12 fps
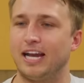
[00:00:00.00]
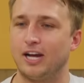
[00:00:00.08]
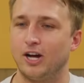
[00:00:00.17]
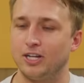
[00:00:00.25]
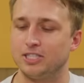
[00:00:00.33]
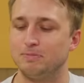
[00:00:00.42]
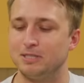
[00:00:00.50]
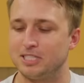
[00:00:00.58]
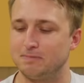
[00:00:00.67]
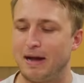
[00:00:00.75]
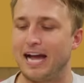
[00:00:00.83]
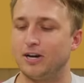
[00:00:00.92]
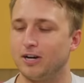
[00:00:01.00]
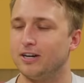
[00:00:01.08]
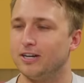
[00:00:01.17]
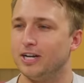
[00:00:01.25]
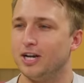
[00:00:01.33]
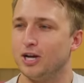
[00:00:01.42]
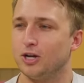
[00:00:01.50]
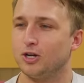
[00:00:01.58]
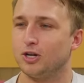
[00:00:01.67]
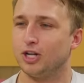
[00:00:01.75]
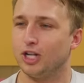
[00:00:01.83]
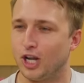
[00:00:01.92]
that a Huntsman spider
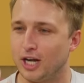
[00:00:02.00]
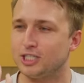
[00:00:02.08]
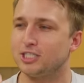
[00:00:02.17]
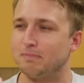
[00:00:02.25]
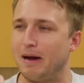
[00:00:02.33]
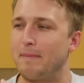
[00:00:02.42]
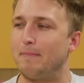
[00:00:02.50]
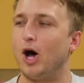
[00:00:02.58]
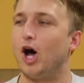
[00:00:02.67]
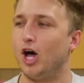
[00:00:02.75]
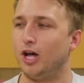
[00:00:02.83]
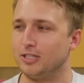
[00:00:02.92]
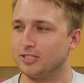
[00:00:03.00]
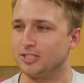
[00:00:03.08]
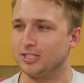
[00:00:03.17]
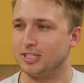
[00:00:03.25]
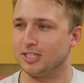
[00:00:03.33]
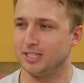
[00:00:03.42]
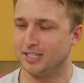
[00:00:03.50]
clutched my balls.